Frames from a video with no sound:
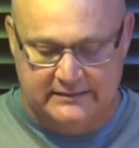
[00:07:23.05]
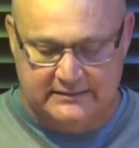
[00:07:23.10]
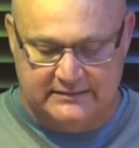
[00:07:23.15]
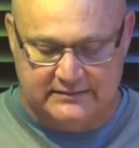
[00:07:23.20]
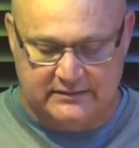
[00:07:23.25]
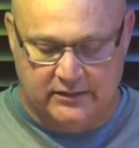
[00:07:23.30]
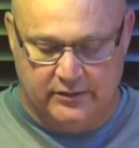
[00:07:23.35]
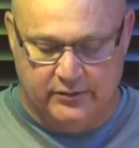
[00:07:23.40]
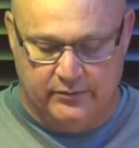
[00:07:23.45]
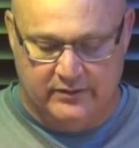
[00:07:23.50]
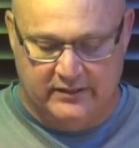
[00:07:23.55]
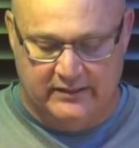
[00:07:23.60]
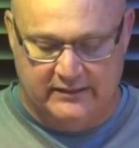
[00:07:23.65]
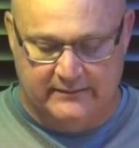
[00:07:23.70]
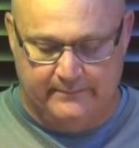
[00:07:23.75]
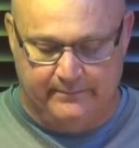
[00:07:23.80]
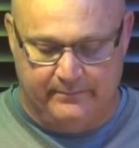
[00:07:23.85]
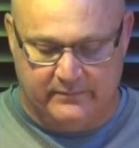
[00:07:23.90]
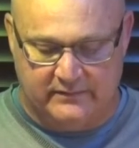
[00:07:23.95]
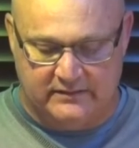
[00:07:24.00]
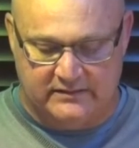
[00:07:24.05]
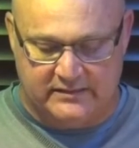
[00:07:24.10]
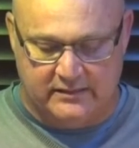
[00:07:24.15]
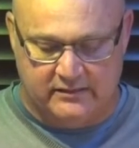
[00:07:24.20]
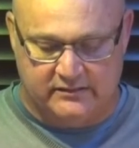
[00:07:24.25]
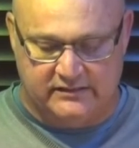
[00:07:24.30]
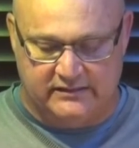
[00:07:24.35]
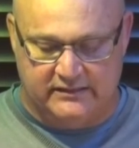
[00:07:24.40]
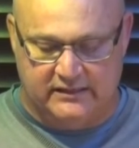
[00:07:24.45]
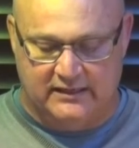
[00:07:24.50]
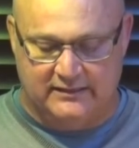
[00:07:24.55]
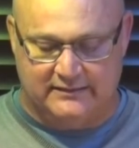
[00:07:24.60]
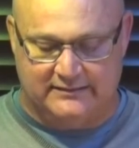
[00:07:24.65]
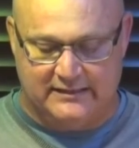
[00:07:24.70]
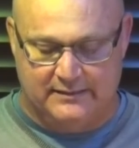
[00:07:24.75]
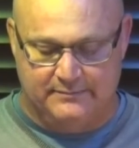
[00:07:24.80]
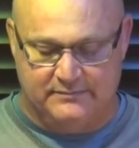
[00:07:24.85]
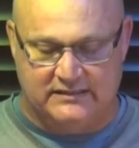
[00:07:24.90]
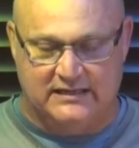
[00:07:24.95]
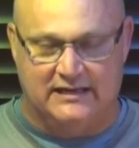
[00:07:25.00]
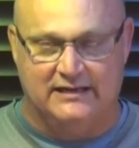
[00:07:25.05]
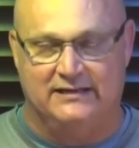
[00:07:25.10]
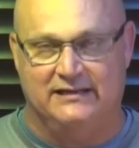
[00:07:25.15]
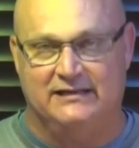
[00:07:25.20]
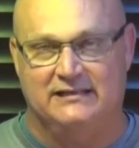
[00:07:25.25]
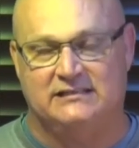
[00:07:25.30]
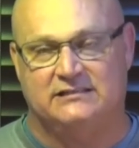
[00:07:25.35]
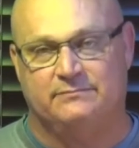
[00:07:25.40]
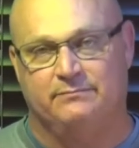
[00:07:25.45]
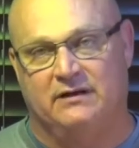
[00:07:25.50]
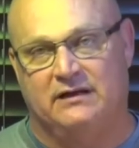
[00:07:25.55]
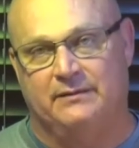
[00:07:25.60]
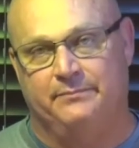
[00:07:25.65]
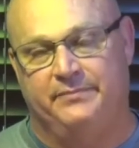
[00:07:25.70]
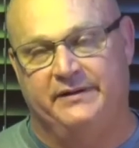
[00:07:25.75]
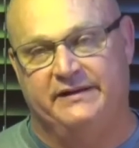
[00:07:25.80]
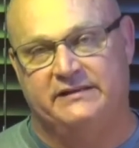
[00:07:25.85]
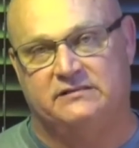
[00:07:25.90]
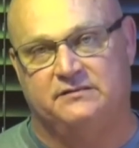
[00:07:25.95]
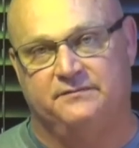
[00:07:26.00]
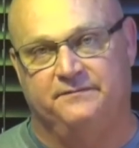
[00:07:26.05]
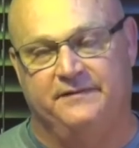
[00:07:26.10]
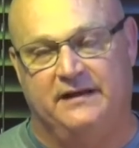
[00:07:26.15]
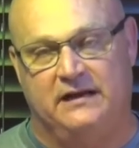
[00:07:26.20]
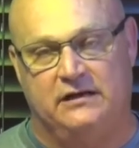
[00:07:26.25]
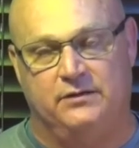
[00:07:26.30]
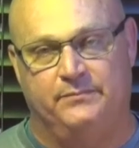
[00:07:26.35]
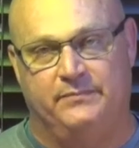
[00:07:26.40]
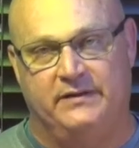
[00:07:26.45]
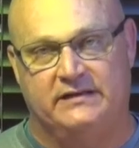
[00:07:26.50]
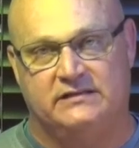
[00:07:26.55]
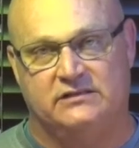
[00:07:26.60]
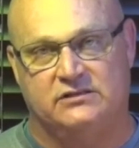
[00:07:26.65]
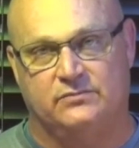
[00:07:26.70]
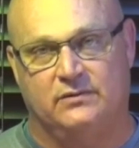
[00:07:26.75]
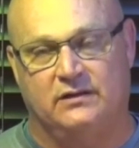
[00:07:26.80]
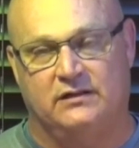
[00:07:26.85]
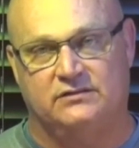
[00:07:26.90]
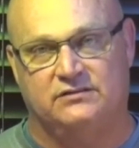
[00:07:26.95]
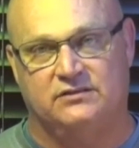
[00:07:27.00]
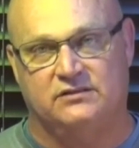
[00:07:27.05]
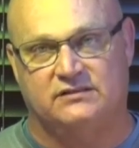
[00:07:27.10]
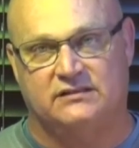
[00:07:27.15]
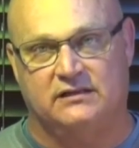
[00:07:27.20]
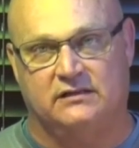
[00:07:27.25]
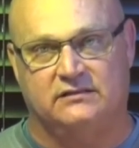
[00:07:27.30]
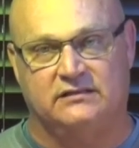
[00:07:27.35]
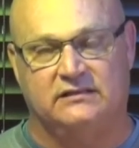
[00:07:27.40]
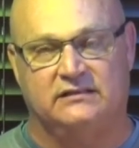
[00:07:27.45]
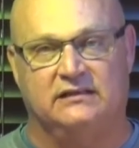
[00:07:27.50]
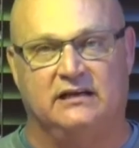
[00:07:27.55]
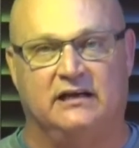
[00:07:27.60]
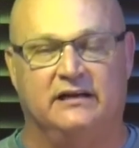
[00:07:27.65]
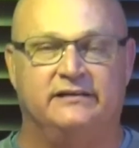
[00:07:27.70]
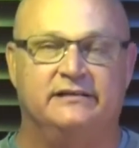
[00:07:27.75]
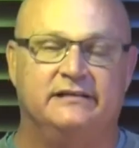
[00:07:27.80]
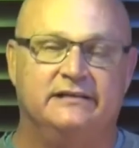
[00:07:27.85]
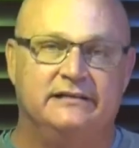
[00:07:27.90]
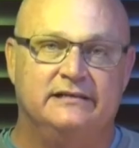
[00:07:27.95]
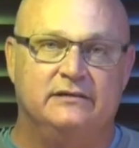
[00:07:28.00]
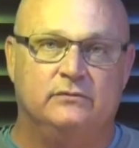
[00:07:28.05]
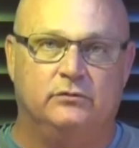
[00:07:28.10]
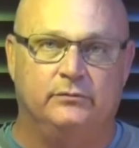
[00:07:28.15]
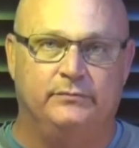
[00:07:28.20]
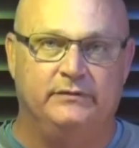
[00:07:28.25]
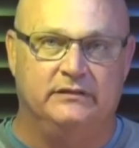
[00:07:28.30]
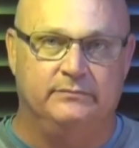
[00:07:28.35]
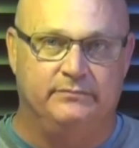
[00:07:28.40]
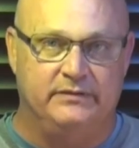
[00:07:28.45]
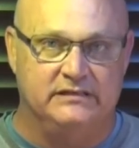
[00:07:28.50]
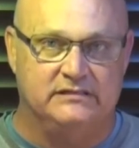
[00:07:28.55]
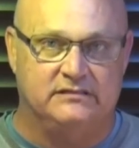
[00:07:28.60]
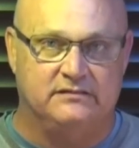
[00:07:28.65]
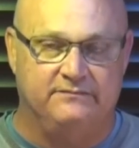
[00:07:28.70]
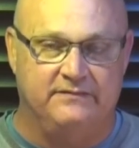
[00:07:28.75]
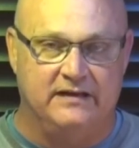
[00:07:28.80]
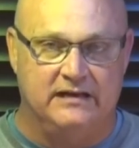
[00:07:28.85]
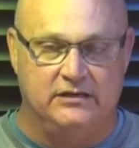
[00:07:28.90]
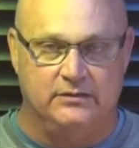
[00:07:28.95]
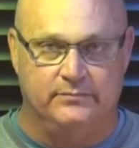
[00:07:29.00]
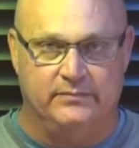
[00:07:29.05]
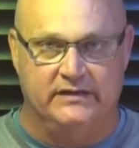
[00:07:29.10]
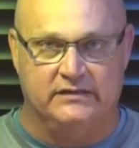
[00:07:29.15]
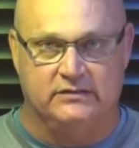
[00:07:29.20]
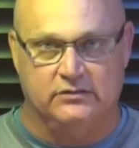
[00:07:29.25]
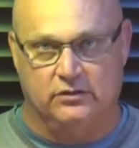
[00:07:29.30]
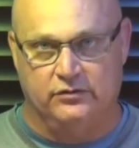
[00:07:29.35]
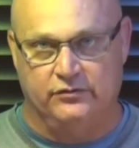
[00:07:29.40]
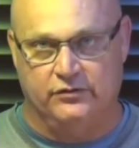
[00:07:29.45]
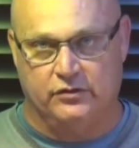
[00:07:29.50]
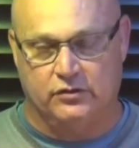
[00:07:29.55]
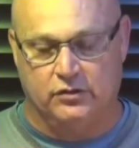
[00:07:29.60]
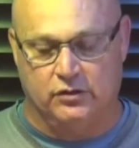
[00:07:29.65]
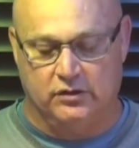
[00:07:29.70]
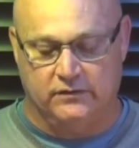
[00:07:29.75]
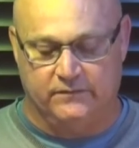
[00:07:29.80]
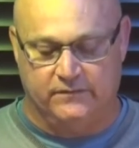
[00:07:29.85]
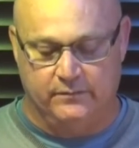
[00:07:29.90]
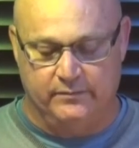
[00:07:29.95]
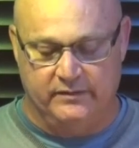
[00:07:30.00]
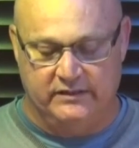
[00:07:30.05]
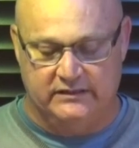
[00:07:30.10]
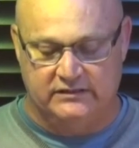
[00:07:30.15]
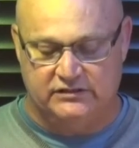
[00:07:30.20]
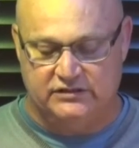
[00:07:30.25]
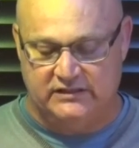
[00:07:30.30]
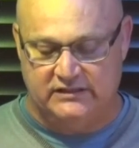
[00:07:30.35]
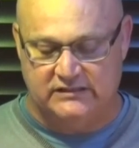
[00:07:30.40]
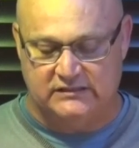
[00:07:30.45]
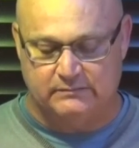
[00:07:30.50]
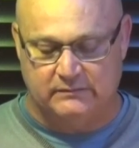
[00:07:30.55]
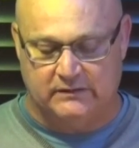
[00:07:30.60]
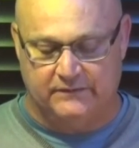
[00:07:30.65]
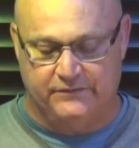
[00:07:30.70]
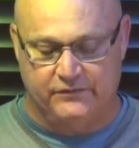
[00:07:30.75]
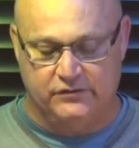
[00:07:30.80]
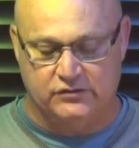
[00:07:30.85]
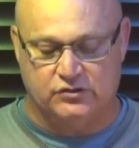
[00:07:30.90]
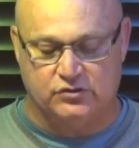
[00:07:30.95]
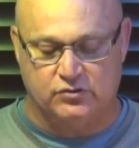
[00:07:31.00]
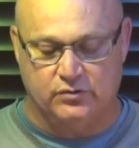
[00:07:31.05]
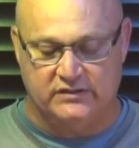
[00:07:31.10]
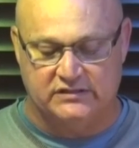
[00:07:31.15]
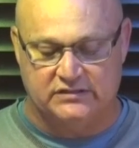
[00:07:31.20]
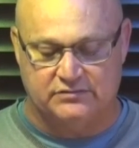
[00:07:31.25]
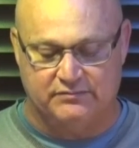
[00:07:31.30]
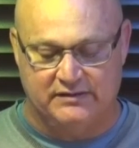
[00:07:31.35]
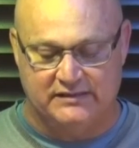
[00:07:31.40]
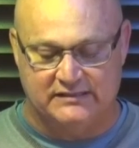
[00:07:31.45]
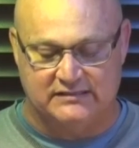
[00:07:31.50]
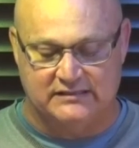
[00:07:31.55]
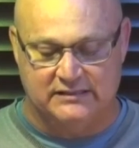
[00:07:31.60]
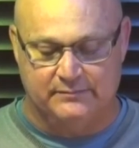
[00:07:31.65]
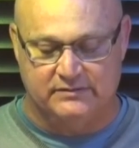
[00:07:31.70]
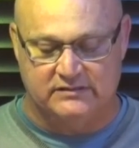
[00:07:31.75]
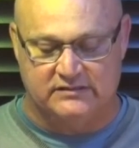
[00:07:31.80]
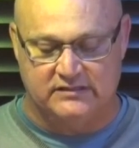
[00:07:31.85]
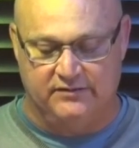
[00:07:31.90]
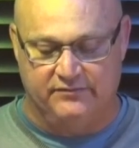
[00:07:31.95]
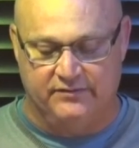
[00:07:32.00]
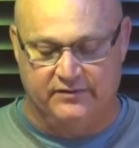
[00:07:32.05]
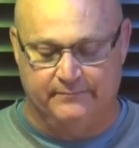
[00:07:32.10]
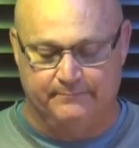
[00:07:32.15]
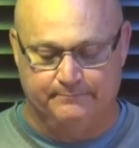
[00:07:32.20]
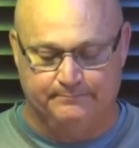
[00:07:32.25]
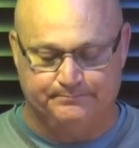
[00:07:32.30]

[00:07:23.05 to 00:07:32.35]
So Celtic Knight comes out as my best value bet as well. So Celtic Knight will be the best value bet on the card for me. She is my first choice, race number 7.